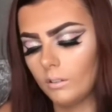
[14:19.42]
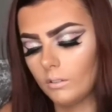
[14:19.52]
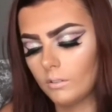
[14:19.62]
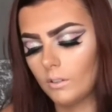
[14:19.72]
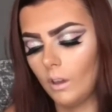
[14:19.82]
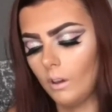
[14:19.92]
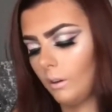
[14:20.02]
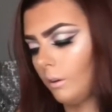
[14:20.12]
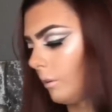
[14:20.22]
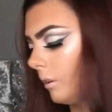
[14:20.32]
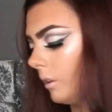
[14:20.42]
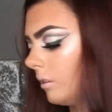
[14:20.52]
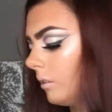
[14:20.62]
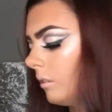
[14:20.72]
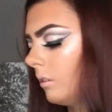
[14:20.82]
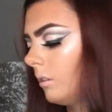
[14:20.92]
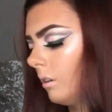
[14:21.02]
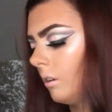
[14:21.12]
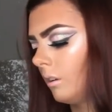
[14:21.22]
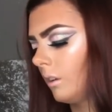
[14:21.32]
So
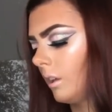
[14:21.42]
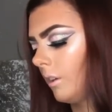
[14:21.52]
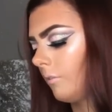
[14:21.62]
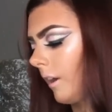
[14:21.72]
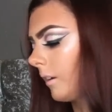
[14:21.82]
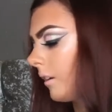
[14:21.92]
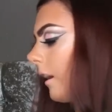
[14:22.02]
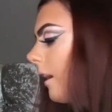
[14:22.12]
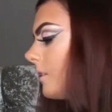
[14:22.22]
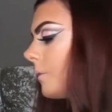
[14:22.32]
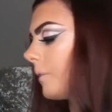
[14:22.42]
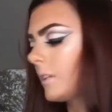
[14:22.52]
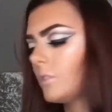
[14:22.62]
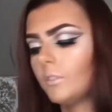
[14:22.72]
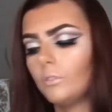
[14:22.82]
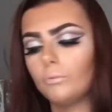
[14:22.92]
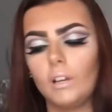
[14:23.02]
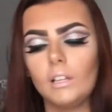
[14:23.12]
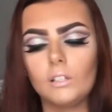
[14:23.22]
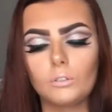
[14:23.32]
if I can get into it, these feel
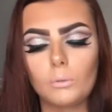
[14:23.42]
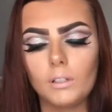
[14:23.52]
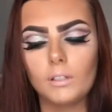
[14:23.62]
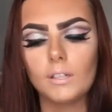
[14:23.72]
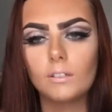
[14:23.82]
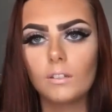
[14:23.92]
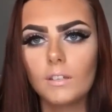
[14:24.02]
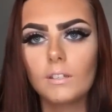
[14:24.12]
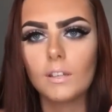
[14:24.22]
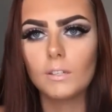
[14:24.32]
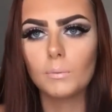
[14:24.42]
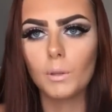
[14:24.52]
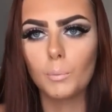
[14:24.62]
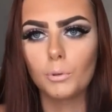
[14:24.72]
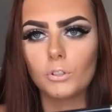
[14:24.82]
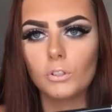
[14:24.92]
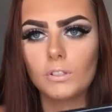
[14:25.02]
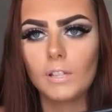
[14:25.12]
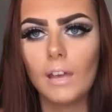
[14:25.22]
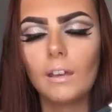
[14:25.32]
really good quality. So this is what the brush
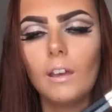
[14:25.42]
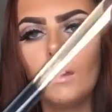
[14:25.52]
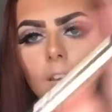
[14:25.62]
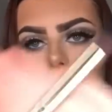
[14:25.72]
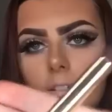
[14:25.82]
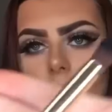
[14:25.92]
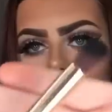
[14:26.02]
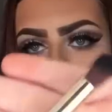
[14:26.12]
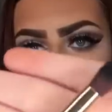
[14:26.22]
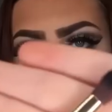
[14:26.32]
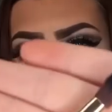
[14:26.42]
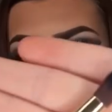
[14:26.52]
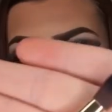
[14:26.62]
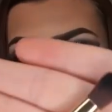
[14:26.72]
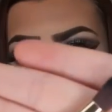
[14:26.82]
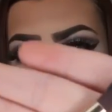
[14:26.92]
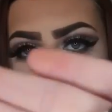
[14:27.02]
looks like. This is an L A Girl brush.